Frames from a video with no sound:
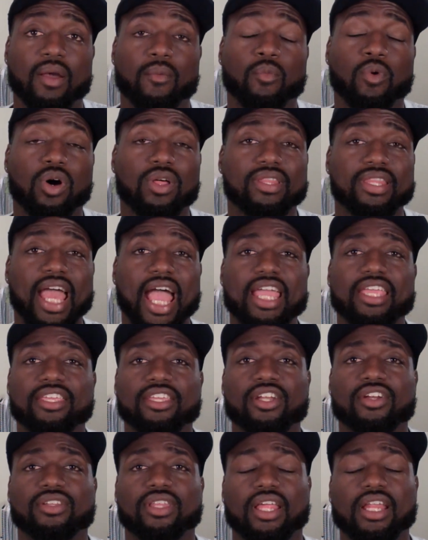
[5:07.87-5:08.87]
Well, that
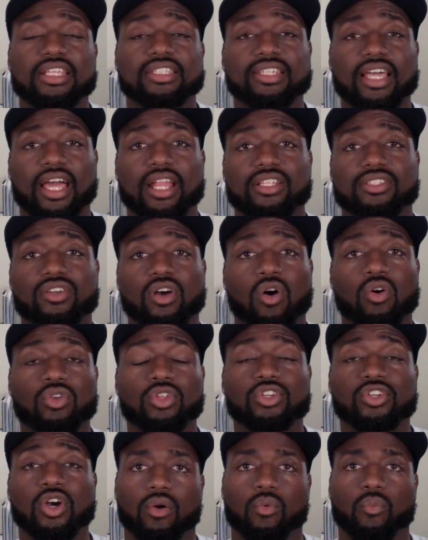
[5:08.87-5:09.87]
year they decided to
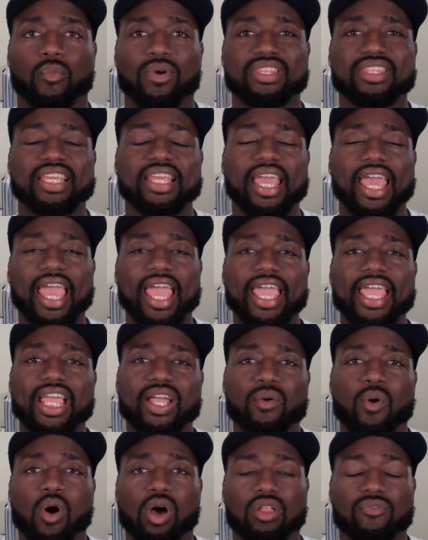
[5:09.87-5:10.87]
only go with the A
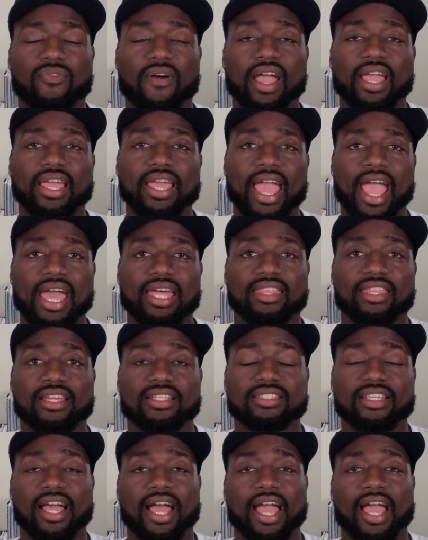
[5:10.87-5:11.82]
qualifying athletes.